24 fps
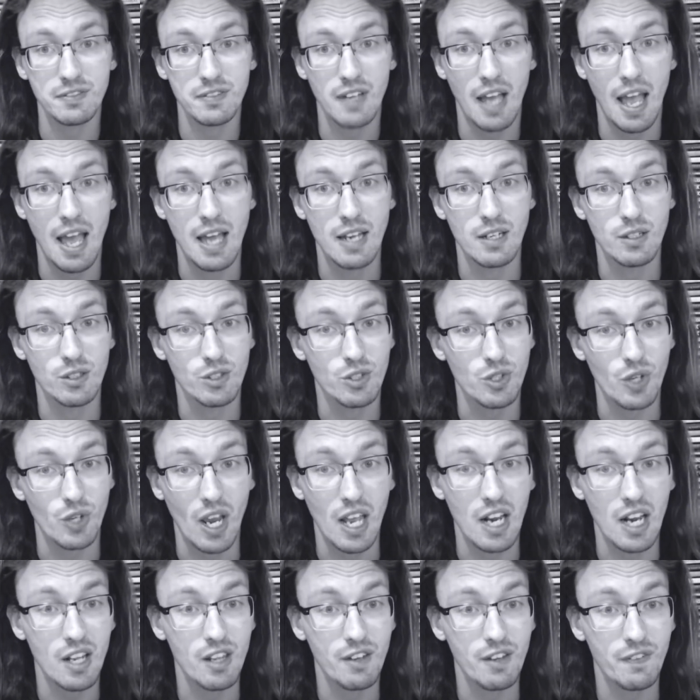and
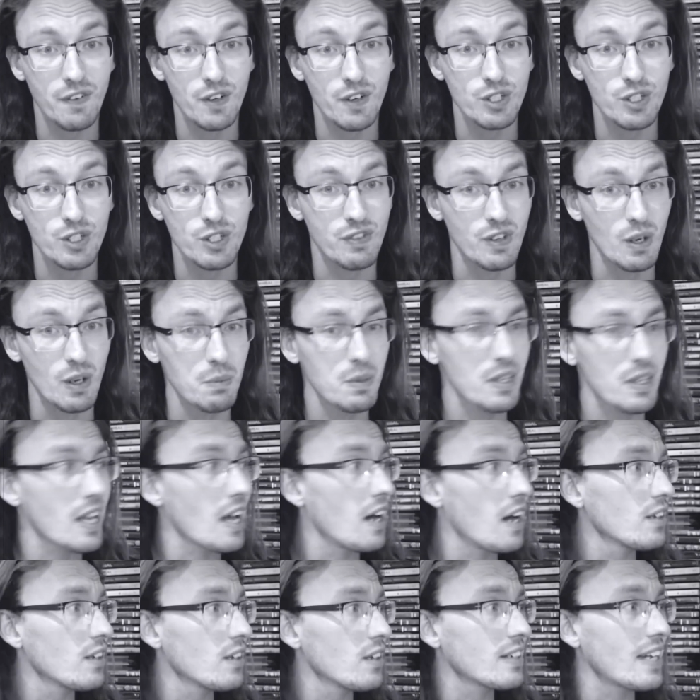created the first film to
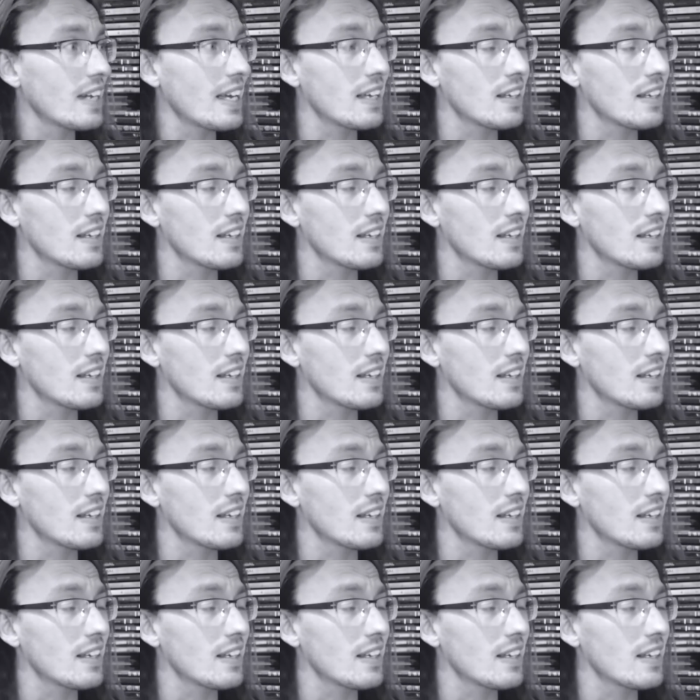color,